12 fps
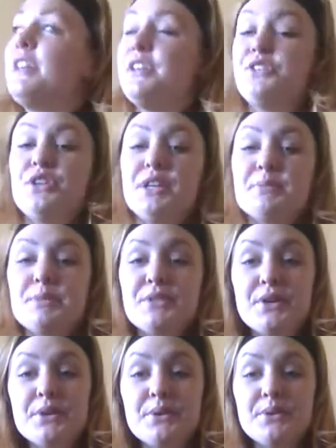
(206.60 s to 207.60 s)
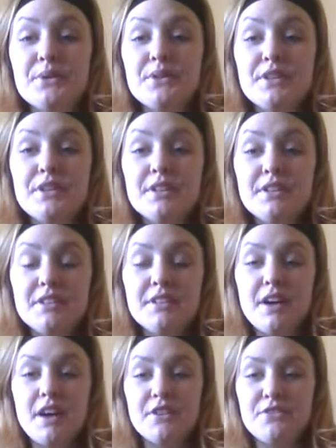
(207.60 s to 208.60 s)
the trains go
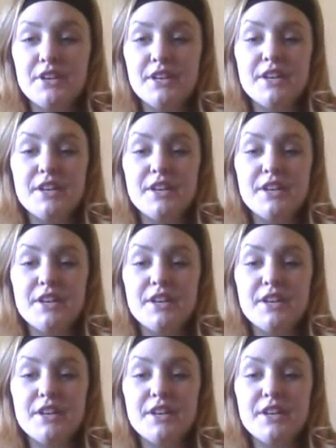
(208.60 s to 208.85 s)
often